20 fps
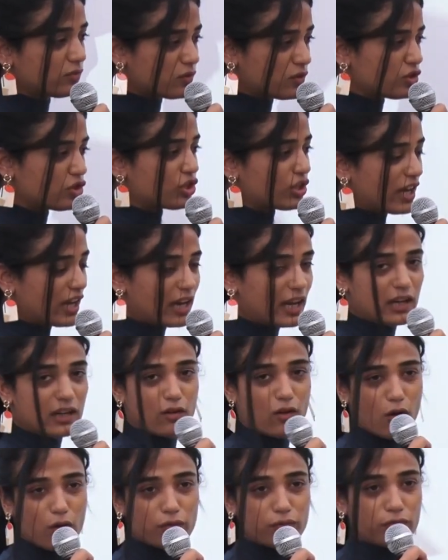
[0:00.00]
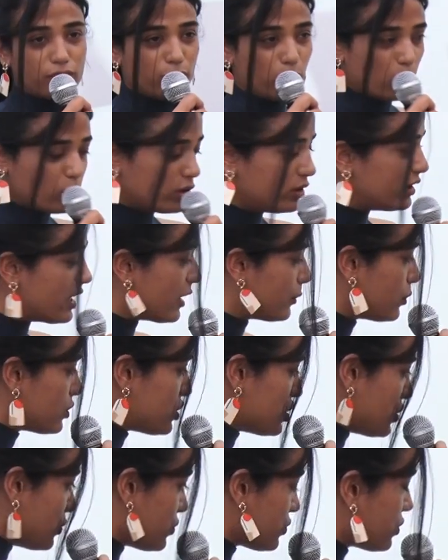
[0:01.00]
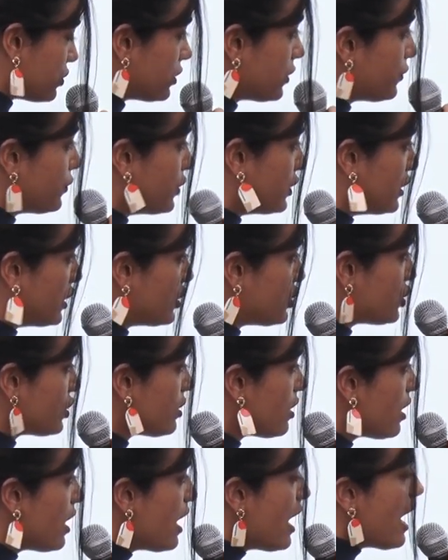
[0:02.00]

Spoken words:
shade of wood that was used on the furniture.